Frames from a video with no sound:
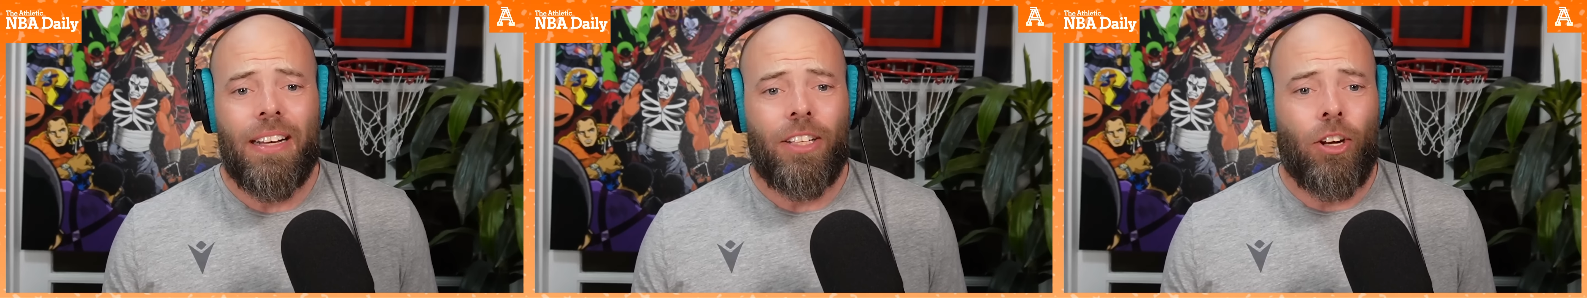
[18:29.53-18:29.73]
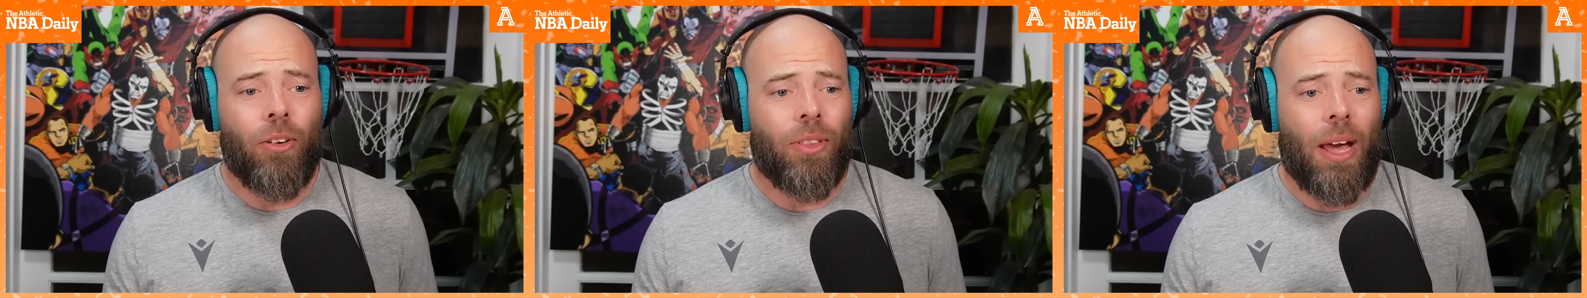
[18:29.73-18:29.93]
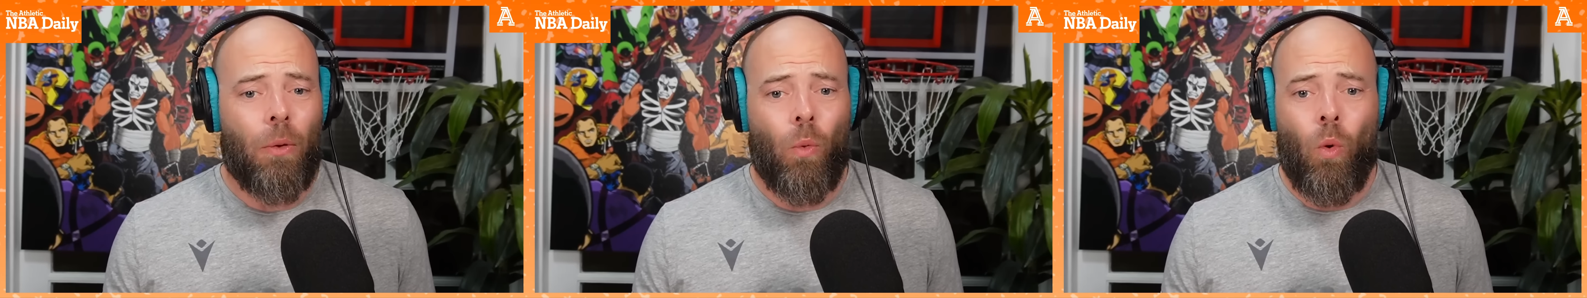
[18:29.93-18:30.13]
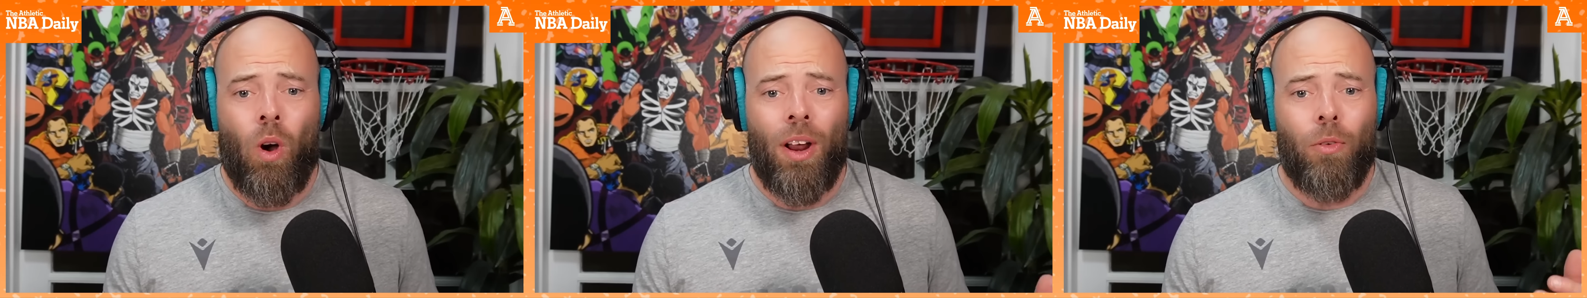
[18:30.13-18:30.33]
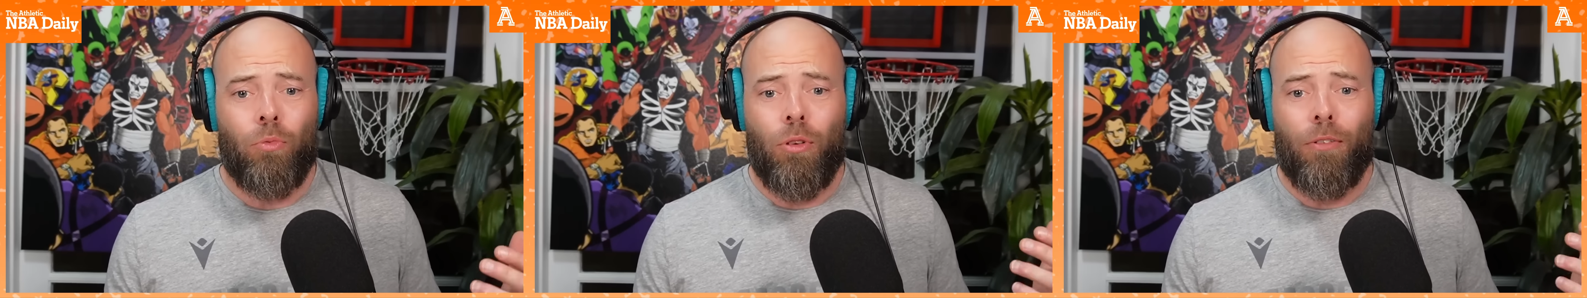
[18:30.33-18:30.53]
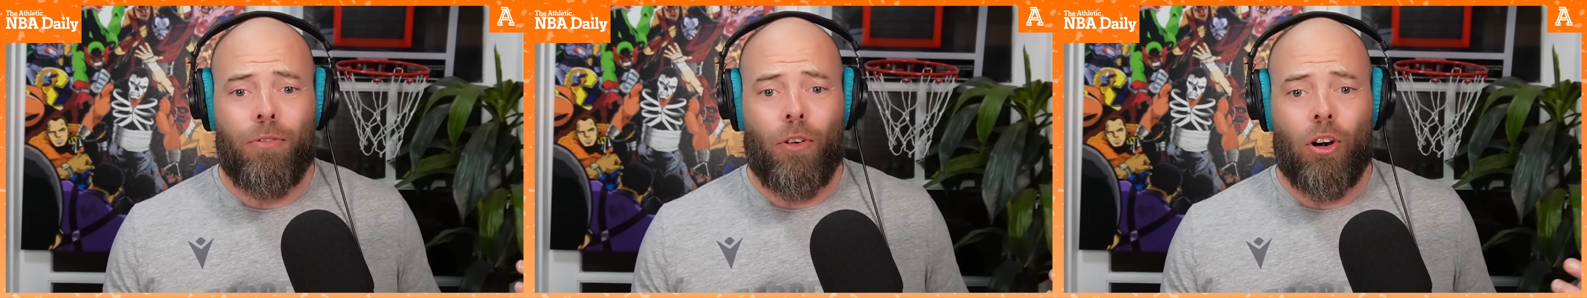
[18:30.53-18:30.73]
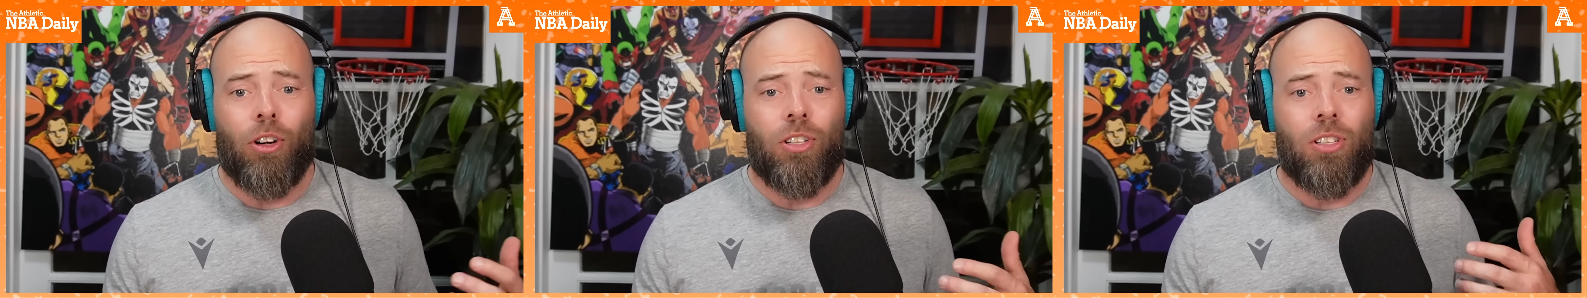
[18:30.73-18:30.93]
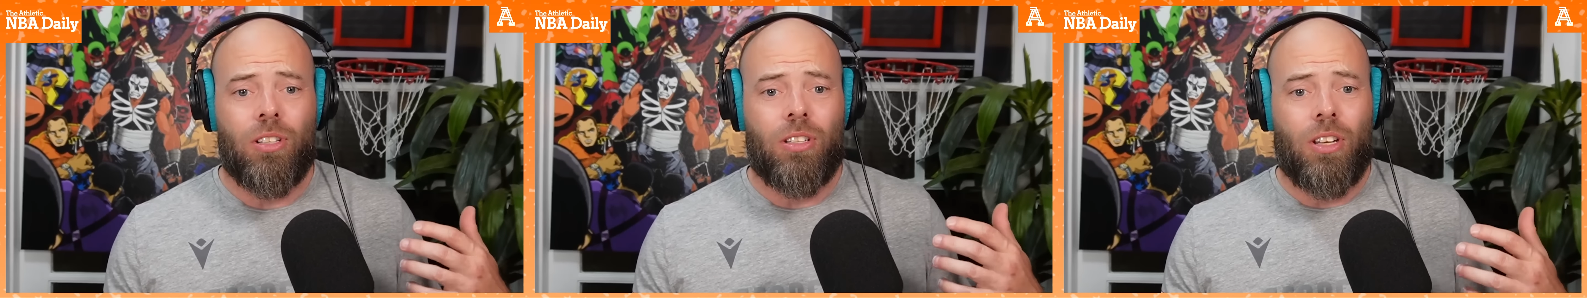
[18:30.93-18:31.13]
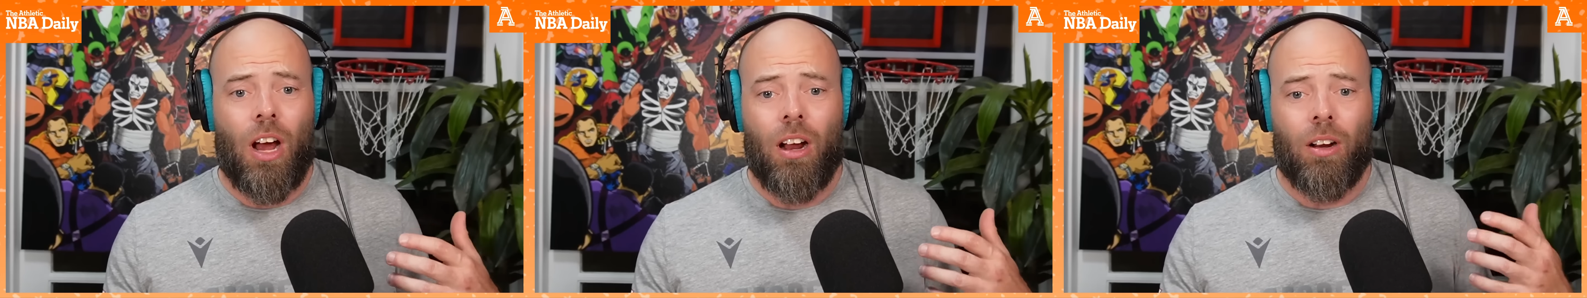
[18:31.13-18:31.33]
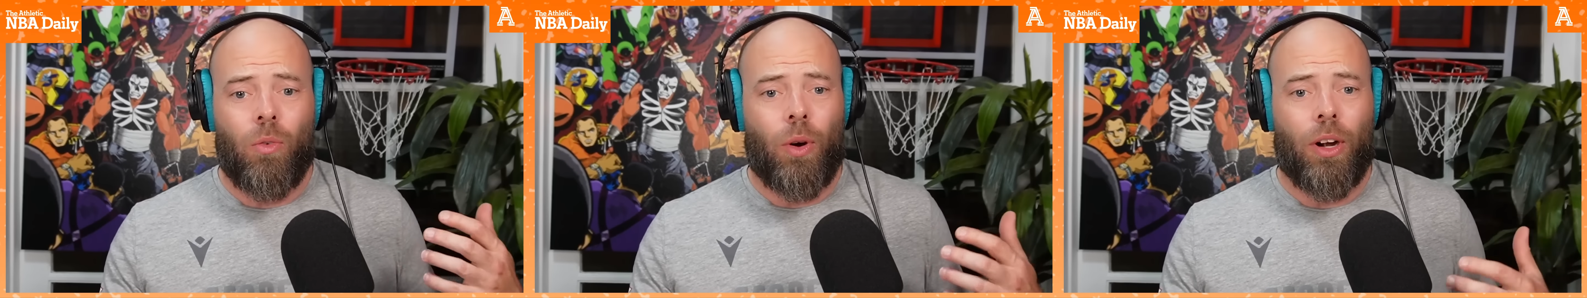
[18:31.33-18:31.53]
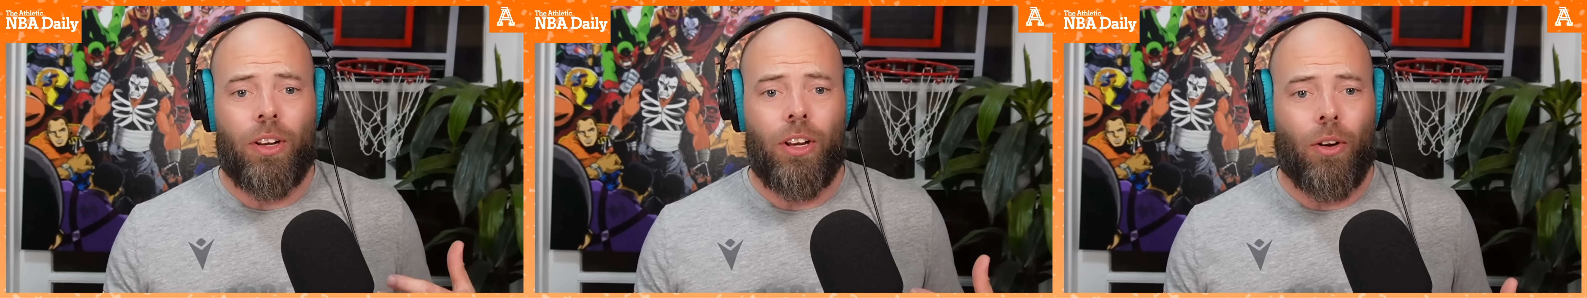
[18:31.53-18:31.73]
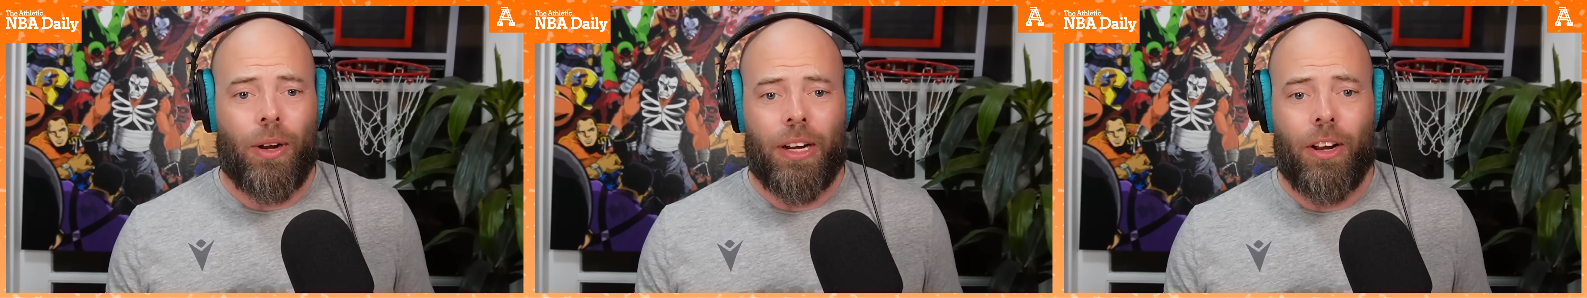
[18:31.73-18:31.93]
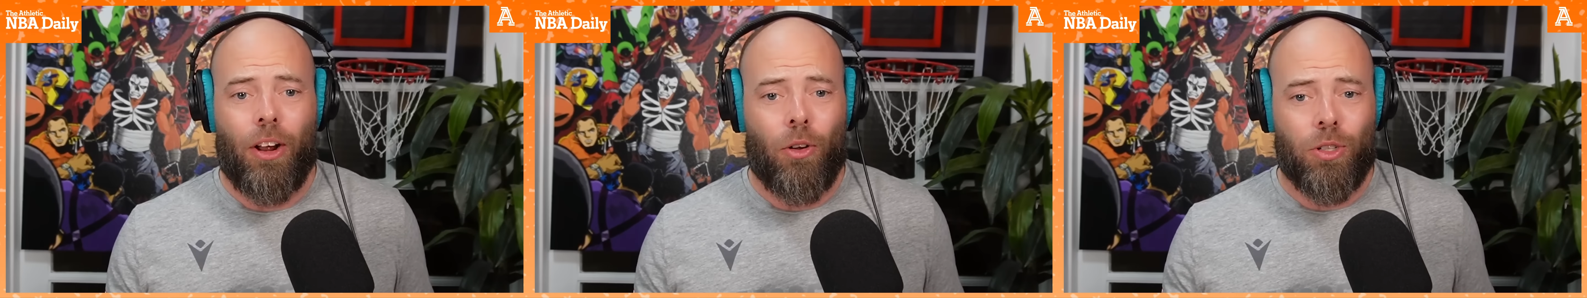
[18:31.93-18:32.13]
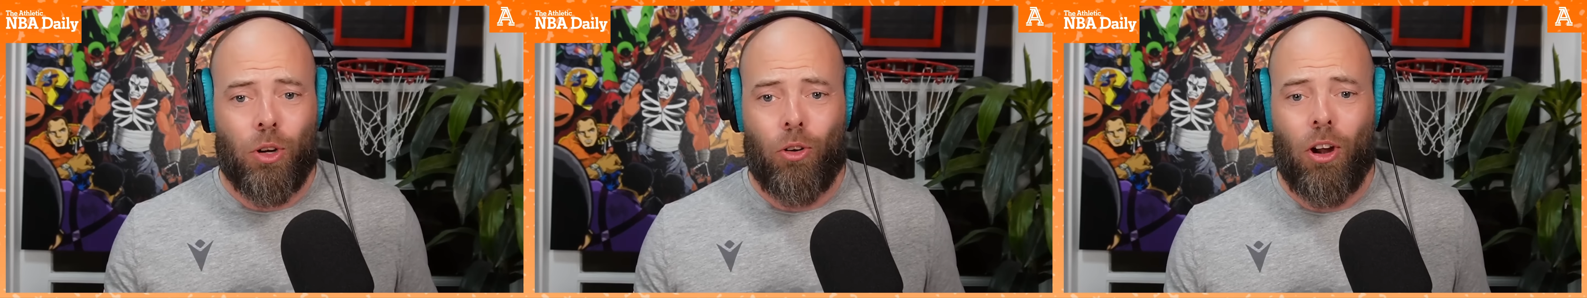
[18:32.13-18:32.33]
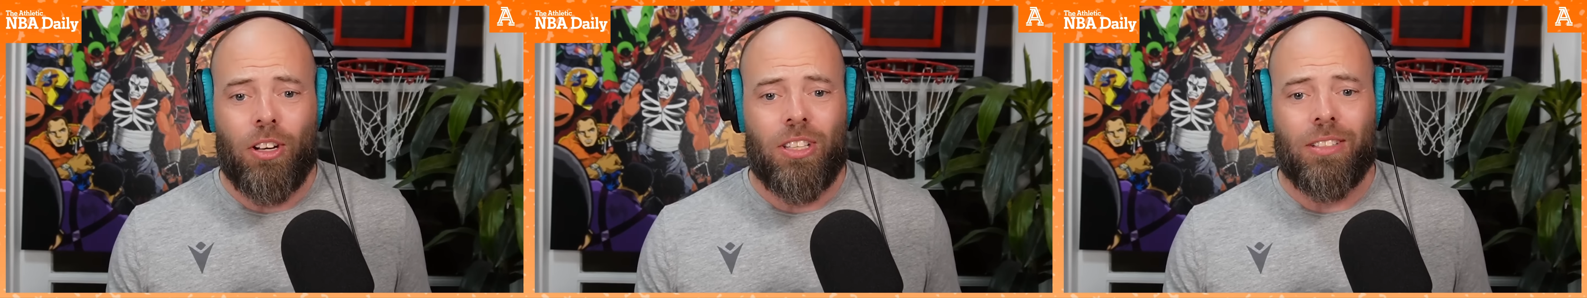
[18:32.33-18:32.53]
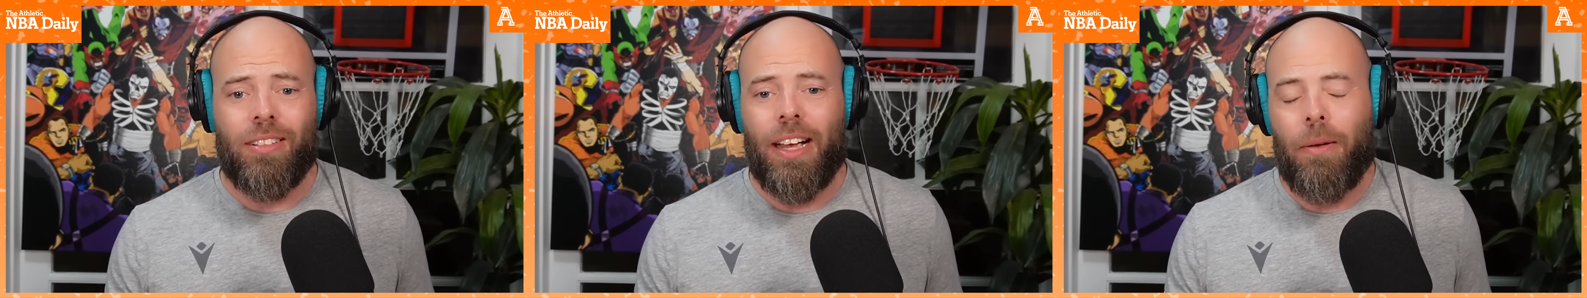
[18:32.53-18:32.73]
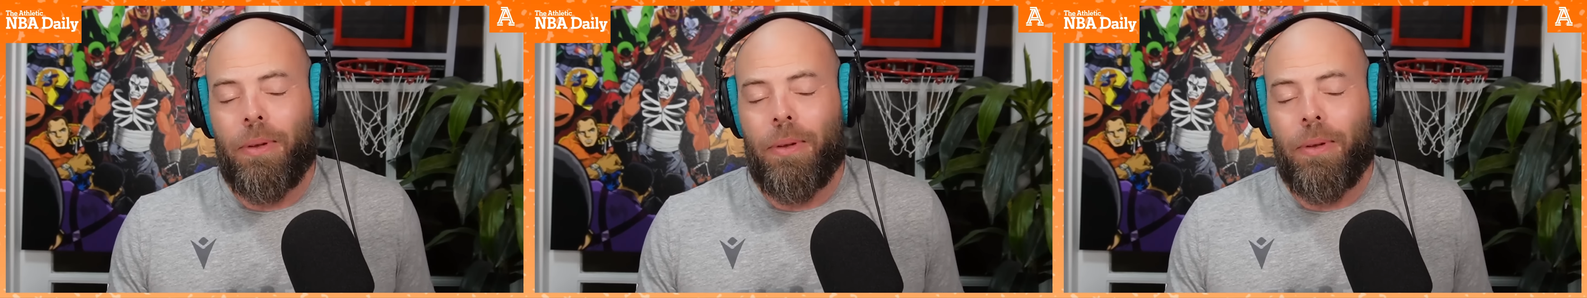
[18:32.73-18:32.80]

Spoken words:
That one reverse dunk where, it goes across the lane.